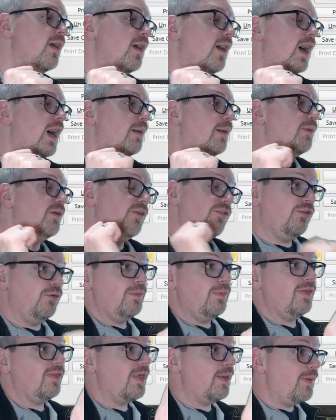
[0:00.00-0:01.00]
But
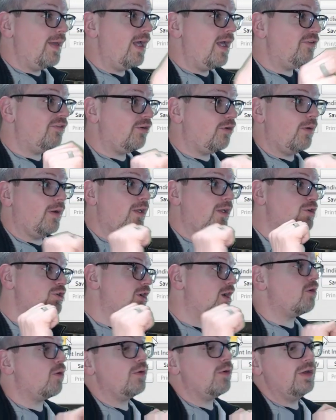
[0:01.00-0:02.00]
assuming they pass a credit
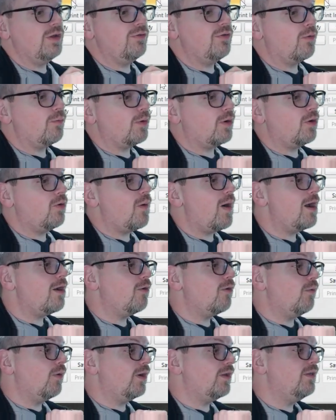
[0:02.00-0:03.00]
check or you don't
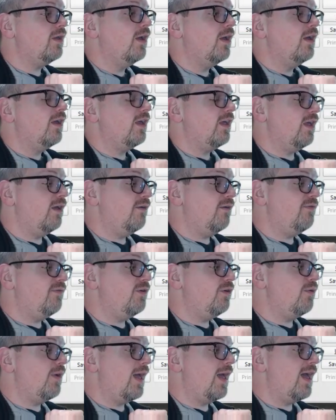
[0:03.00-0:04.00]
require one, if
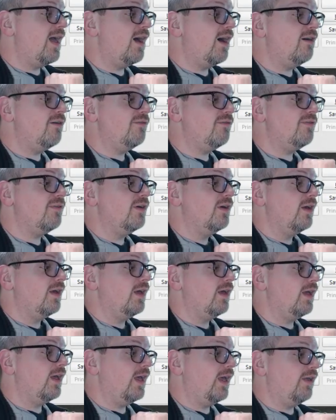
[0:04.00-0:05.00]
you have
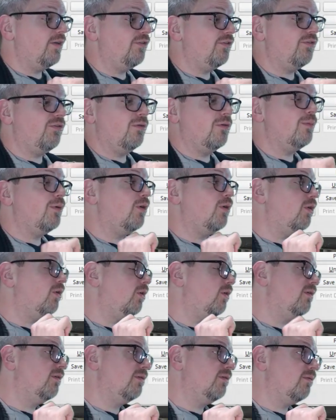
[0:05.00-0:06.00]
a
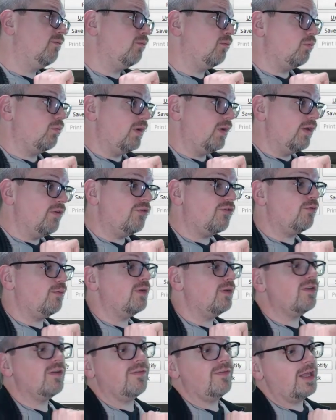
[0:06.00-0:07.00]
suitable
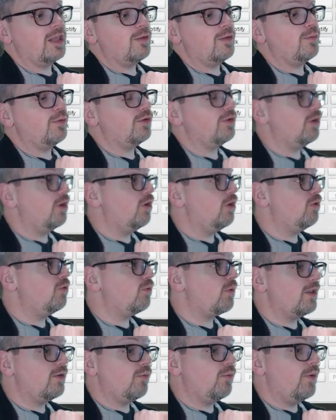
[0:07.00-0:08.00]
instrument available to go
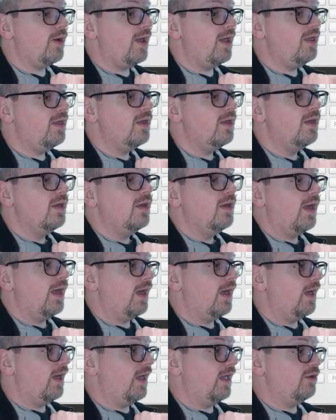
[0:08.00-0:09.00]
right away
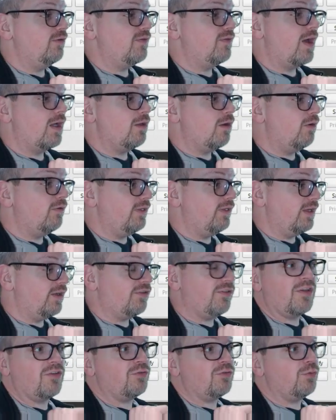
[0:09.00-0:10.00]
and you've got all the
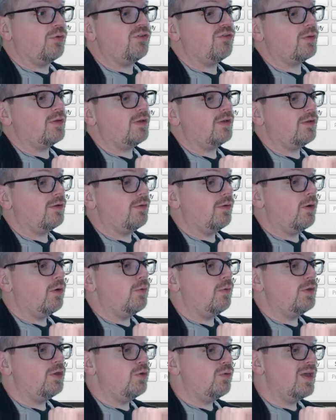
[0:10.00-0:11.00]
accessories ready to
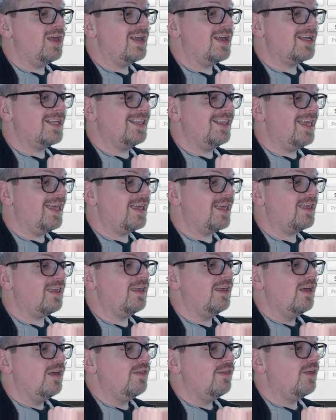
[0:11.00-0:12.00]
go, you can click
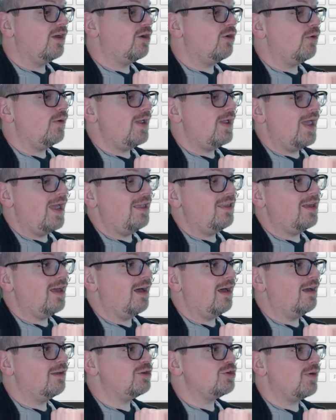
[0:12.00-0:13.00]
the Create
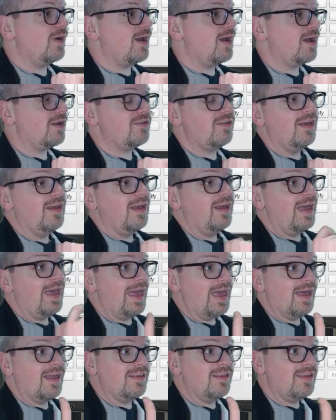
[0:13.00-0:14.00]
Contract
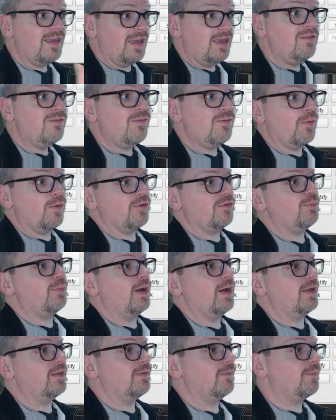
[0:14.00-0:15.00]
and Invoice
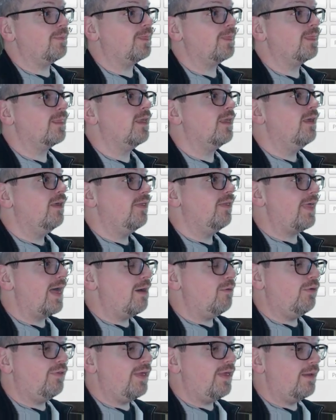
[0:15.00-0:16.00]
button.
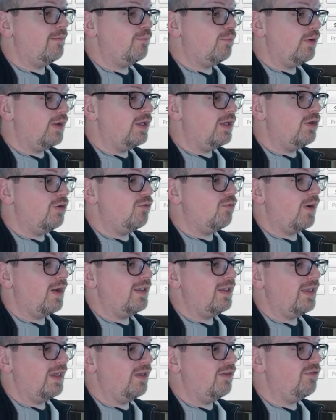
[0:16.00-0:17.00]
That will then bring you
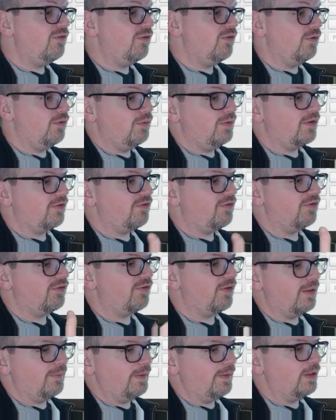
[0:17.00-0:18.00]
right into, and it's just
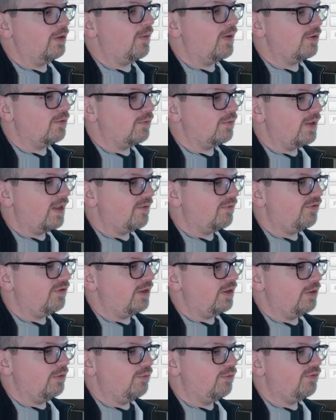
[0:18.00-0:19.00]
letting me know I don't have
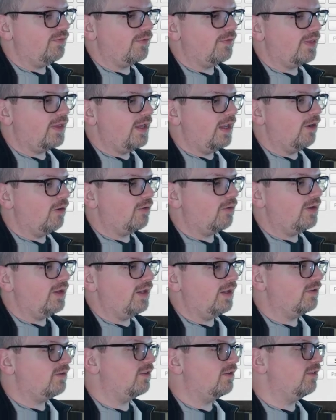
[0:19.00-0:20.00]
SKUs for the care
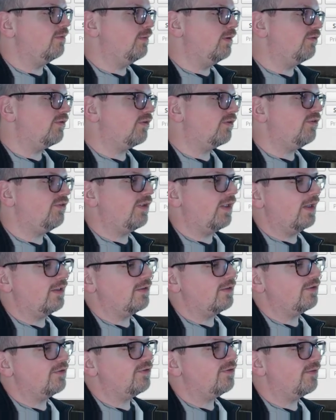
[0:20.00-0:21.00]
kit and the music
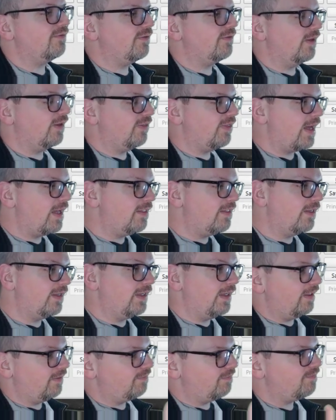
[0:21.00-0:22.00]
stand and stuff like that.
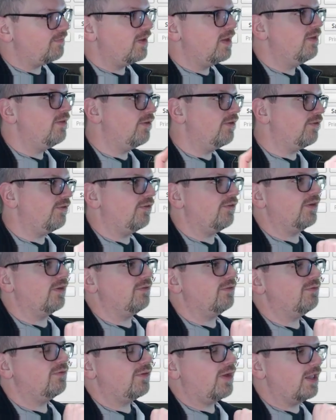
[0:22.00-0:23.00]
Again, this is
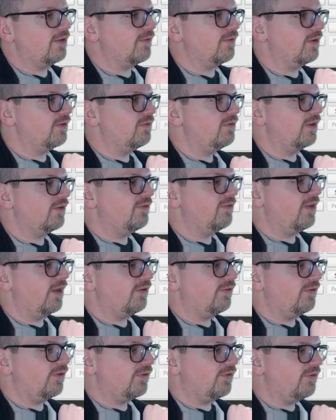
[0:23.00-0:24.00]
a kind of a
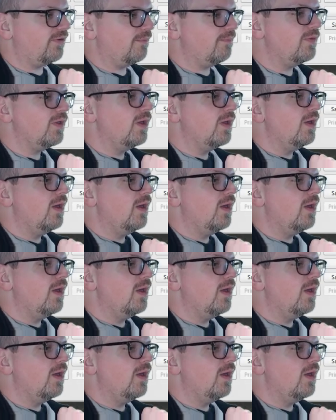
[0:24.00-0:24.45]
test system.